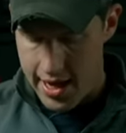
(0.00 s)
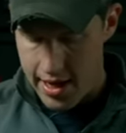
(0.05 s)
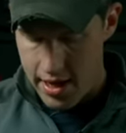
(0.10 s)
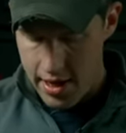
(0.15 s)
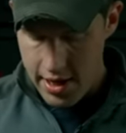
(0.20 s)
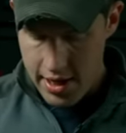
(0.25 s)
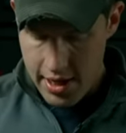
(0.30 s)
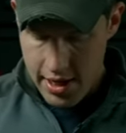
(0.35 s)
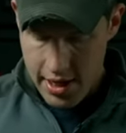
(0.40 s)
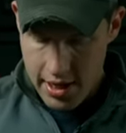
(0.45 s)
a
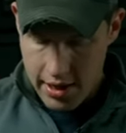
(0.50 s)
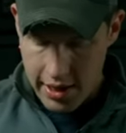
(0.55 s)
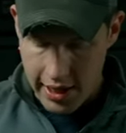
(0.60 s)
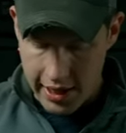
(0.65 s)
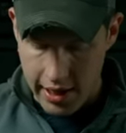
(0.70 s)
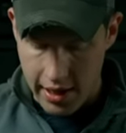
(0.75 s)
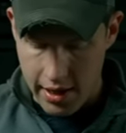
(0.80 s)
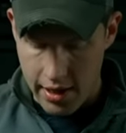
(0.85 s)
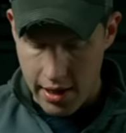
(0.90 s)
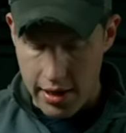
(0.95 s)
like
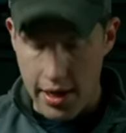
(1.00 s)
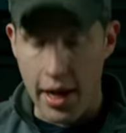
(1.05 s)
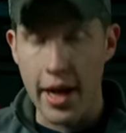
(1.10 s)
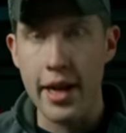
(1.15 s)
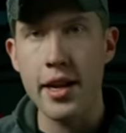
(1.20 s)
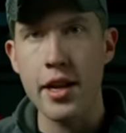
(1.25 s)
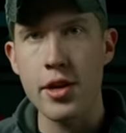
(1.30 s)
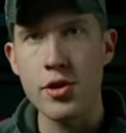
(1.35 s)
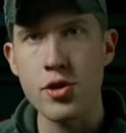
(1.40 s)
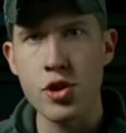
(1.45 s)
a, a
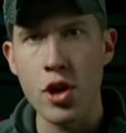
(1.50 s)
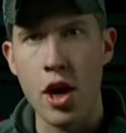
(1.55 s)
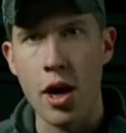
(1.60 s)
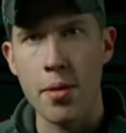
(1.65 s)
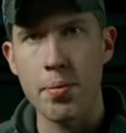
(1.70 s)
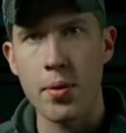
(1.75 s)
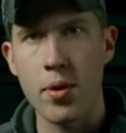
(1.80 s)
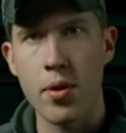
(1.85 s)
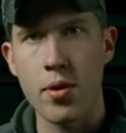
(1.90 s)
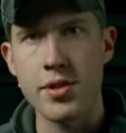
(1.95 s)
nine inch
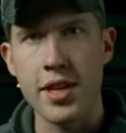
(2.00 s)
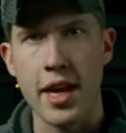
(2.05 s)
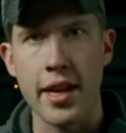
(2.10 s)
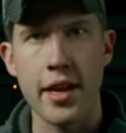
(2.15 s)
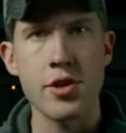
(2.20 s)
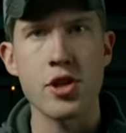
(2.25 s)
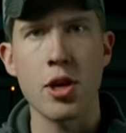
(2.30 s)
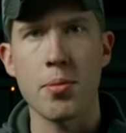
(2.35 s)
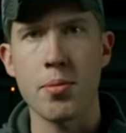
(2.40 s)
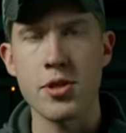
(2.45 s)
upper 10 10
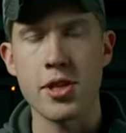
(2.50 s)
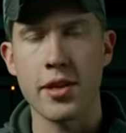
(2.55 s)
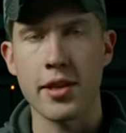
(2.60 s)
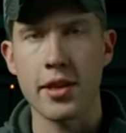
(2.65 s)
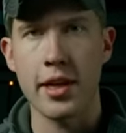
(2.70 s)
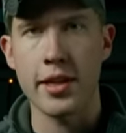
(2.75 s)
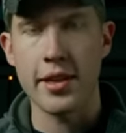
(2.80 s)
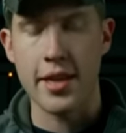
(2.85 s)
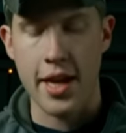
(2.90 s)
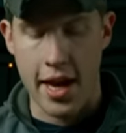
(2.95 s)
inch up or something
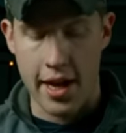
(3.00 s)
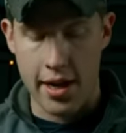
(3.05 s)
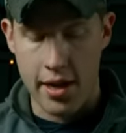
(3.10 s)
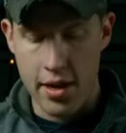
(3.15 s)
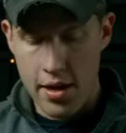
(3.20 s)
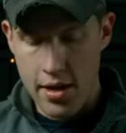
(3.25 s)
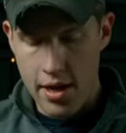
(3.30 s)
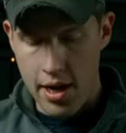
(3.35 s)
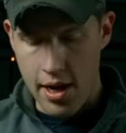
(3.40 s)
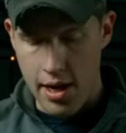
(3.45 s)
like that,
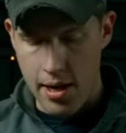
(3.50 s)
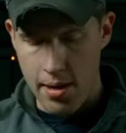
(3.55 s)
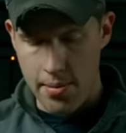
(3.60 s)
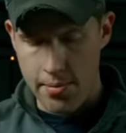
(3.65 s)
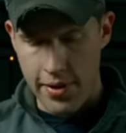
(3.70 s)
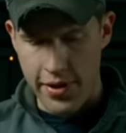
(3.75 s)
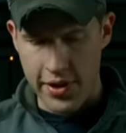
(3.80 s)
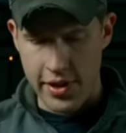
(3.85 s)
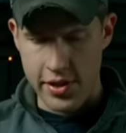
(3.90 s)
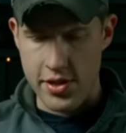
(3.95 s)

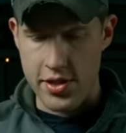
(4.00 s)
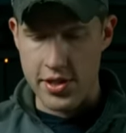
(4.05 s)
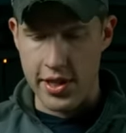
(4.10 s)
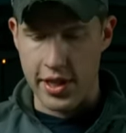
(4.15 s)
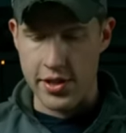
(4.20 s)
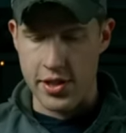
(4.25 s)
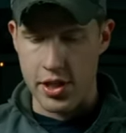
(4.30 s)
um, I think this is like